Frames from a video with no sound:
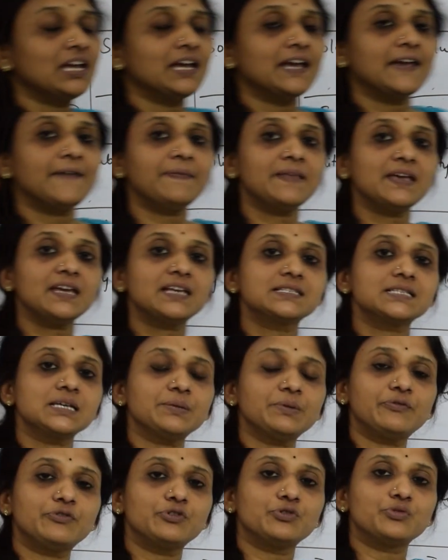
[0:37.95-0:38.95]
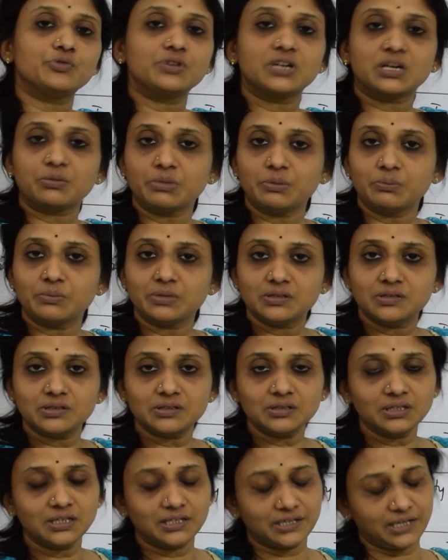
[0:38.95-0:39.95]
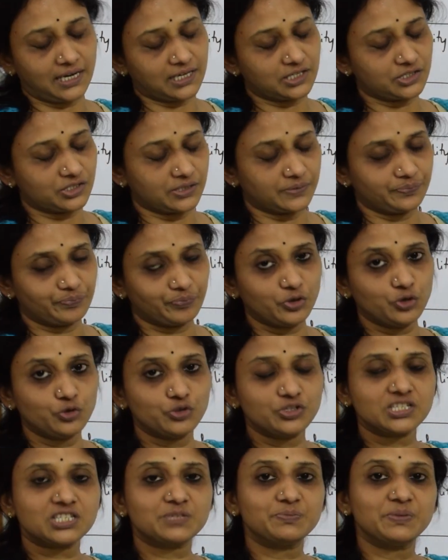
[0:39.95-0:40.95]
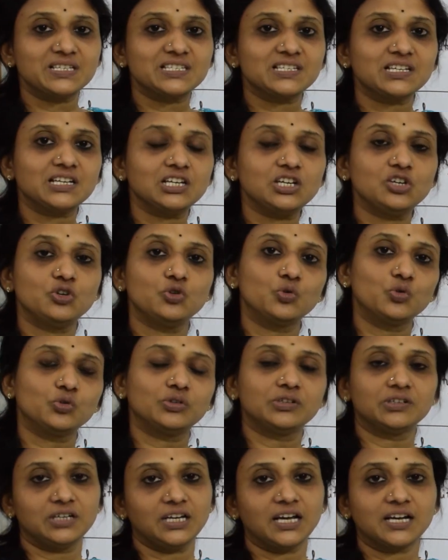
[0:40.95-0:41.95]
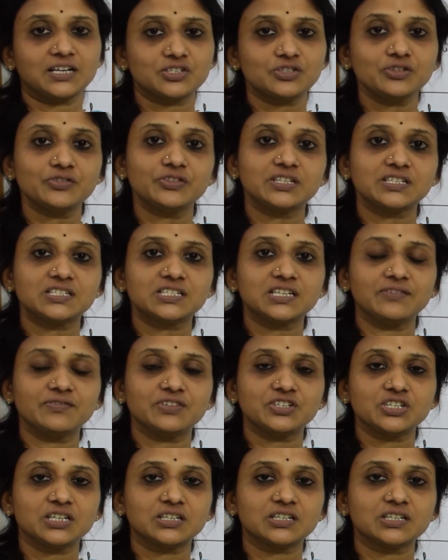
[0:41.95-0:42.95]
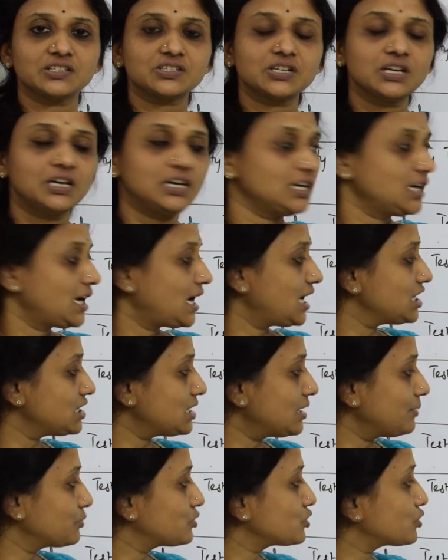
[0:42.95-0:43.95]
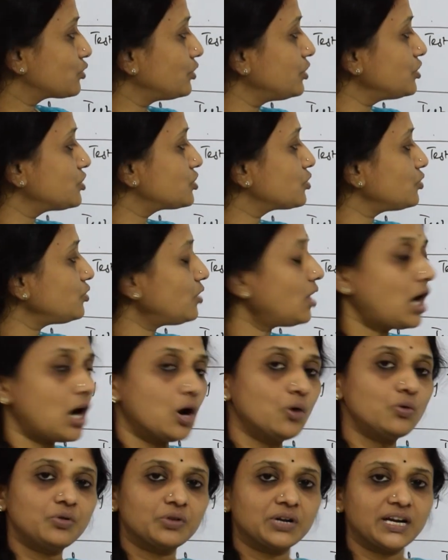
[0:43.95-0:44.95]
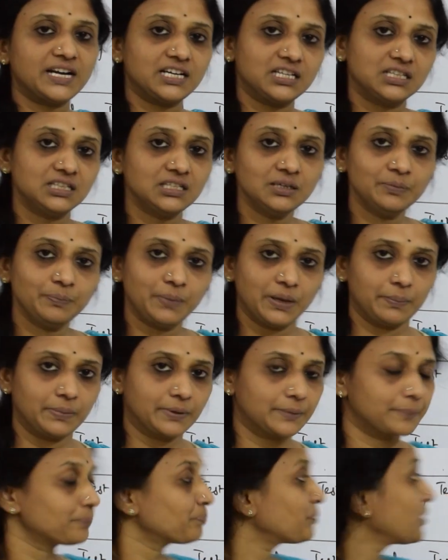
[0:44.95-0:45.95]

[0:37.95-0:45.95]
in the exam if you don't remember the reaction, you just basically know the reaction, the distinguishing test. I'm going to show you how to write in the paper.